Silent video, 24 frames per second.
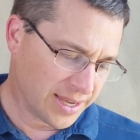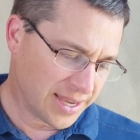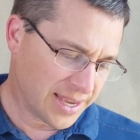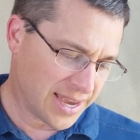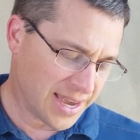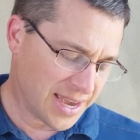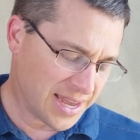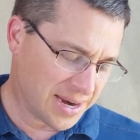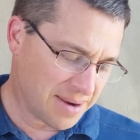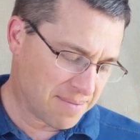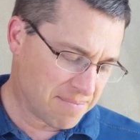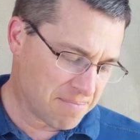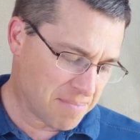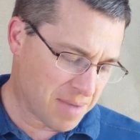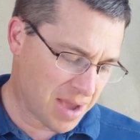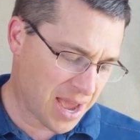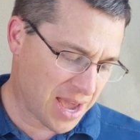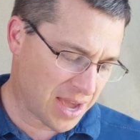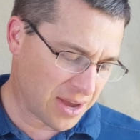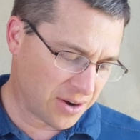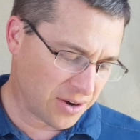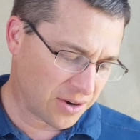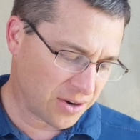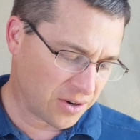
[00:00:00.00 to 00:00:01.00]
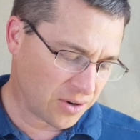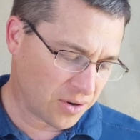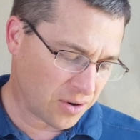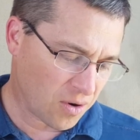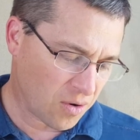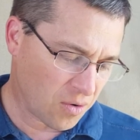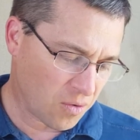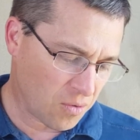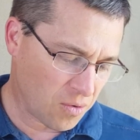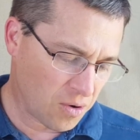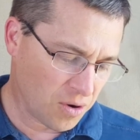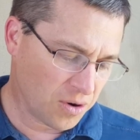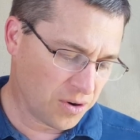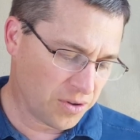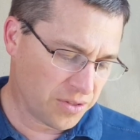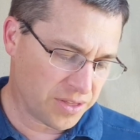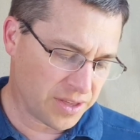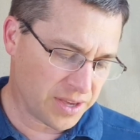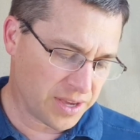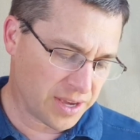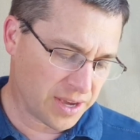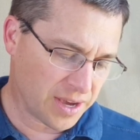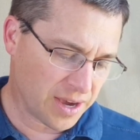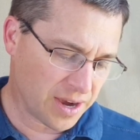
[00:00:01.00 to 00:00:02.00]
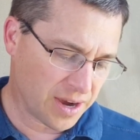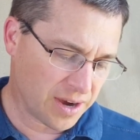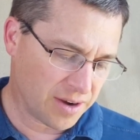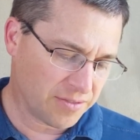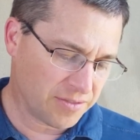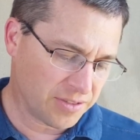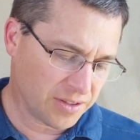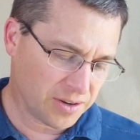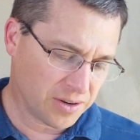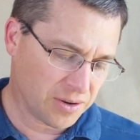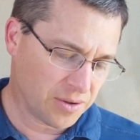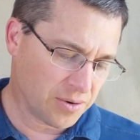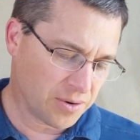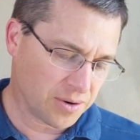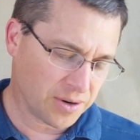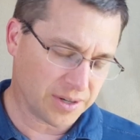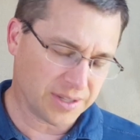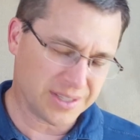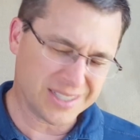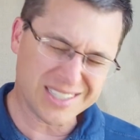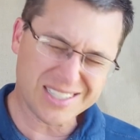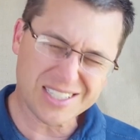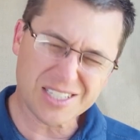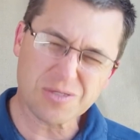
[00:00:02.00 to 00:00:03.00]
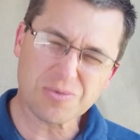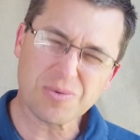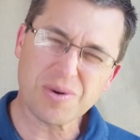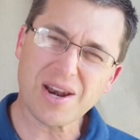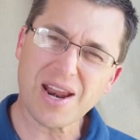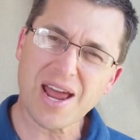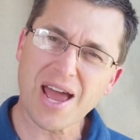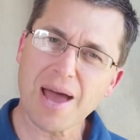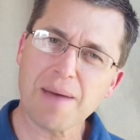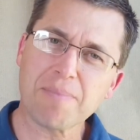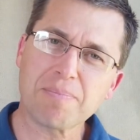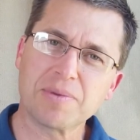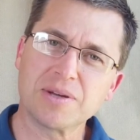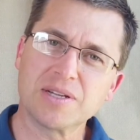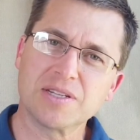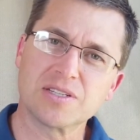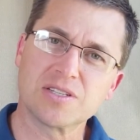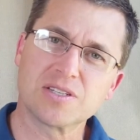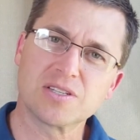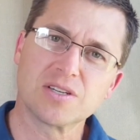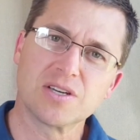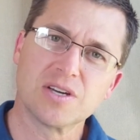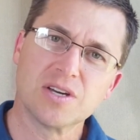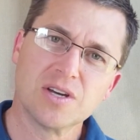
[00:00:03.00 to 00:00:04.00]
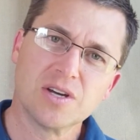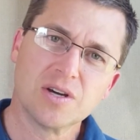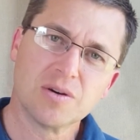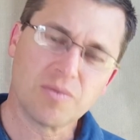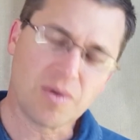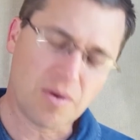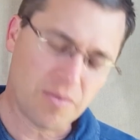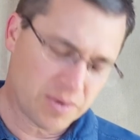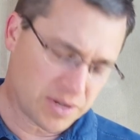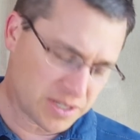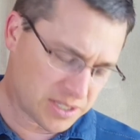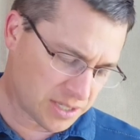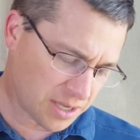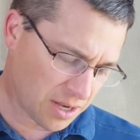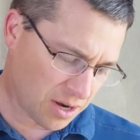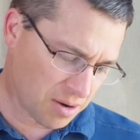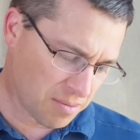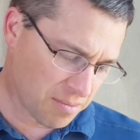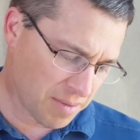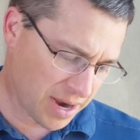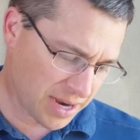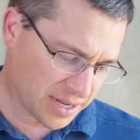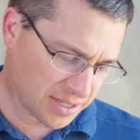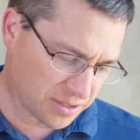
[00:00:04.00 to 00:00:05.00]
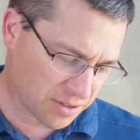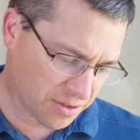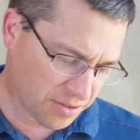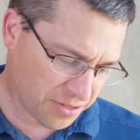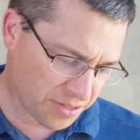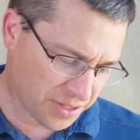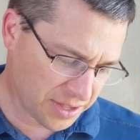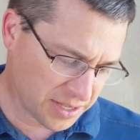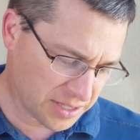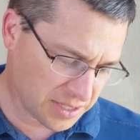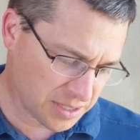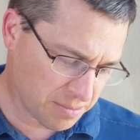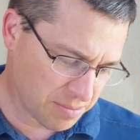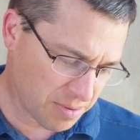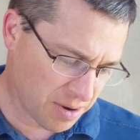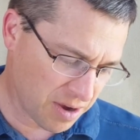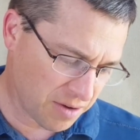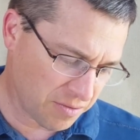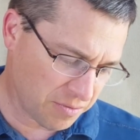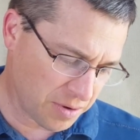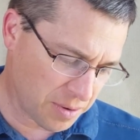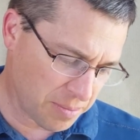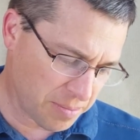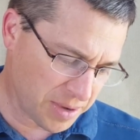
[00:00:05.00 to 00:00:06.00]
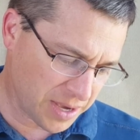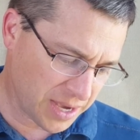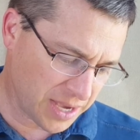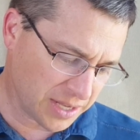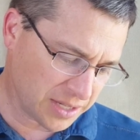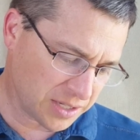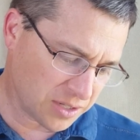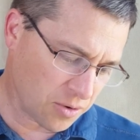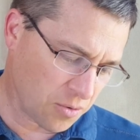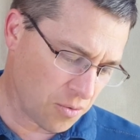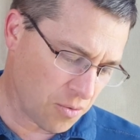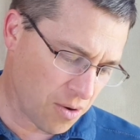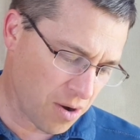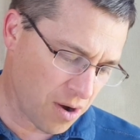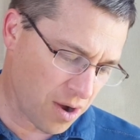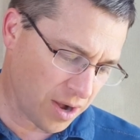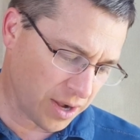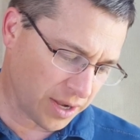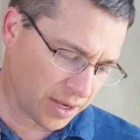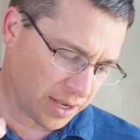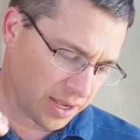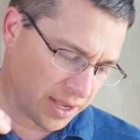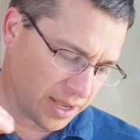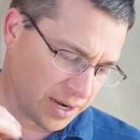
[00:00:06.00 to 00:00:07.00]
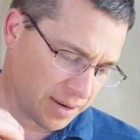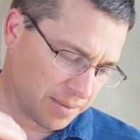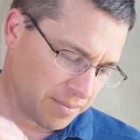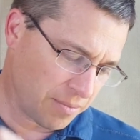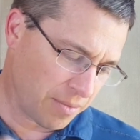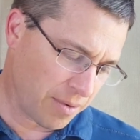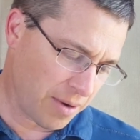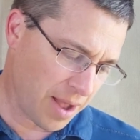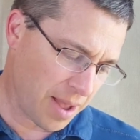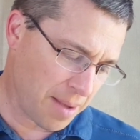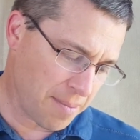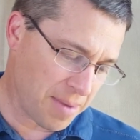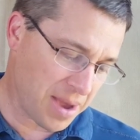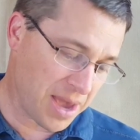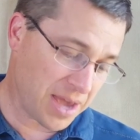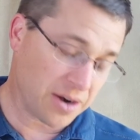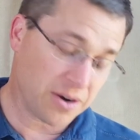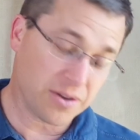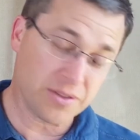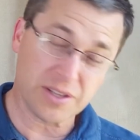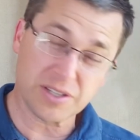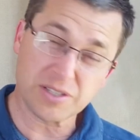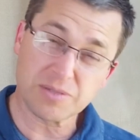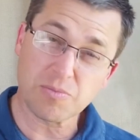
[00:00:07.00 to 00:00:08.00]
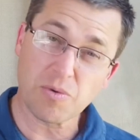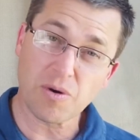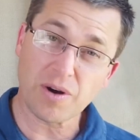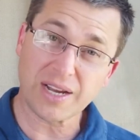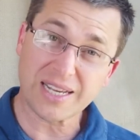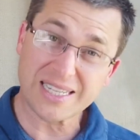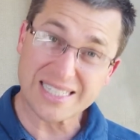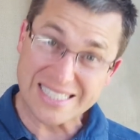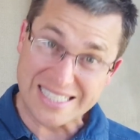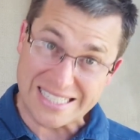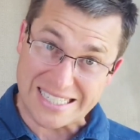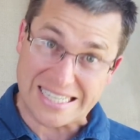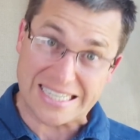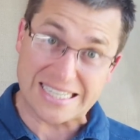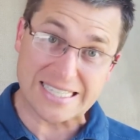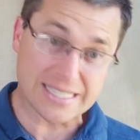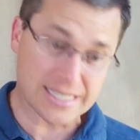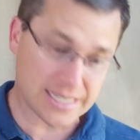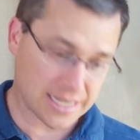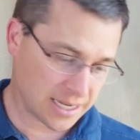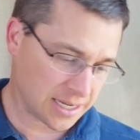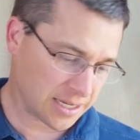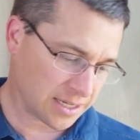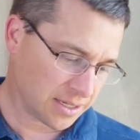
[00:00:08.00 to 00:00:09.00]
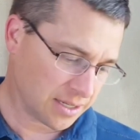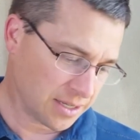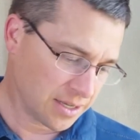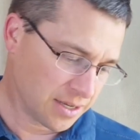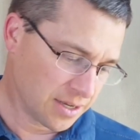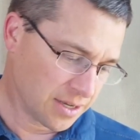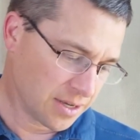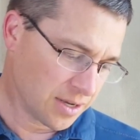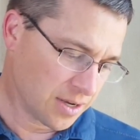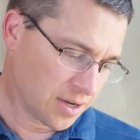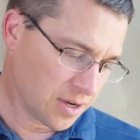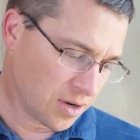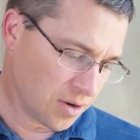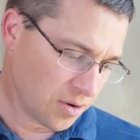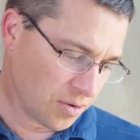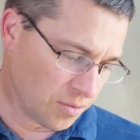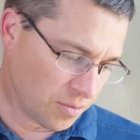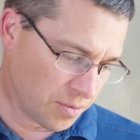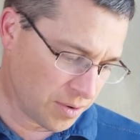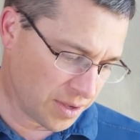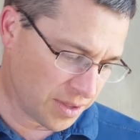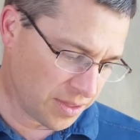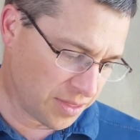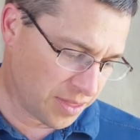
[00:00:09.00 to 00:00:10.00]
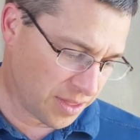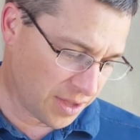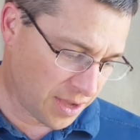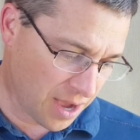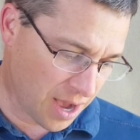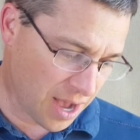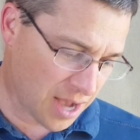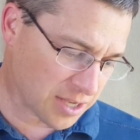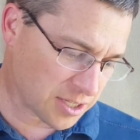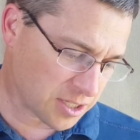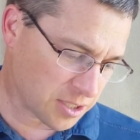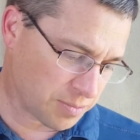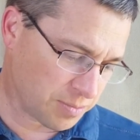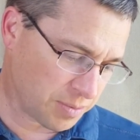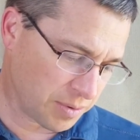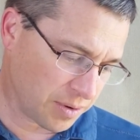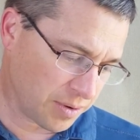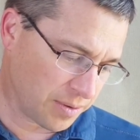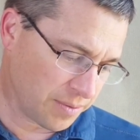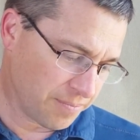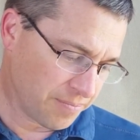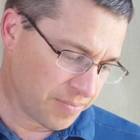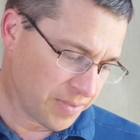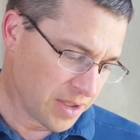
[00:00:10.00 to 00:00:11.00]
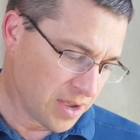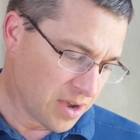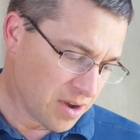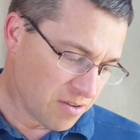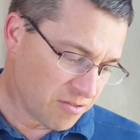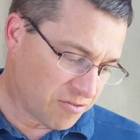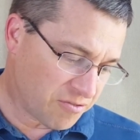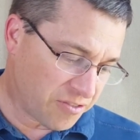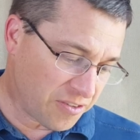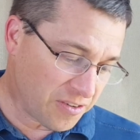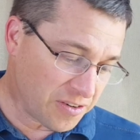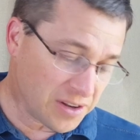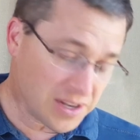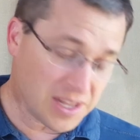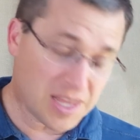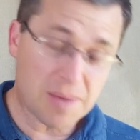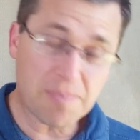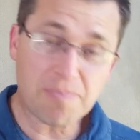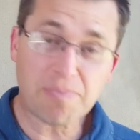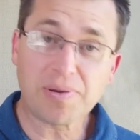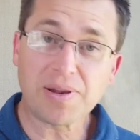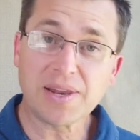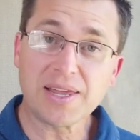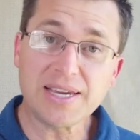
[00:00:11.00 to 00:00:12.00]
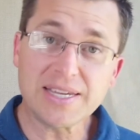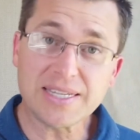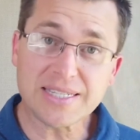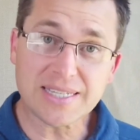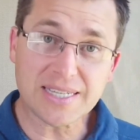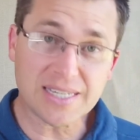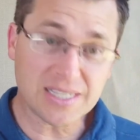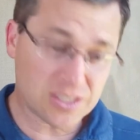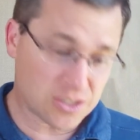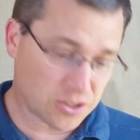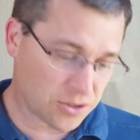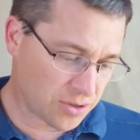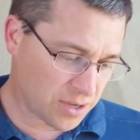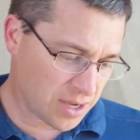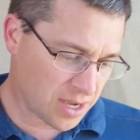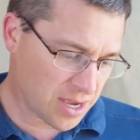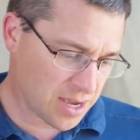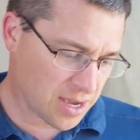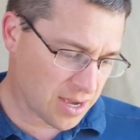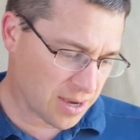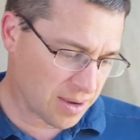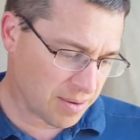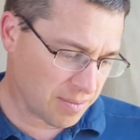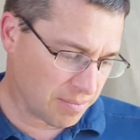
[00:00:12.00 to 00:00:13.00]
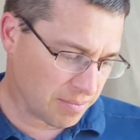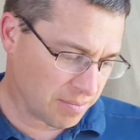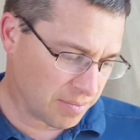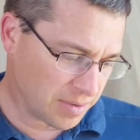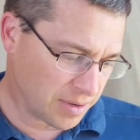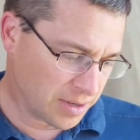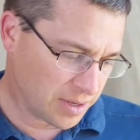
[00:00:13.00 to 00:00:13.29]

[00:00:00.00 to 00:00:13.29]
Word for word: in a manner worthy of the Lord. This is what happens when we set our minds on things above. We begin to walk in a, a, manner that's more consistent with the gospel, fully pleasing to Him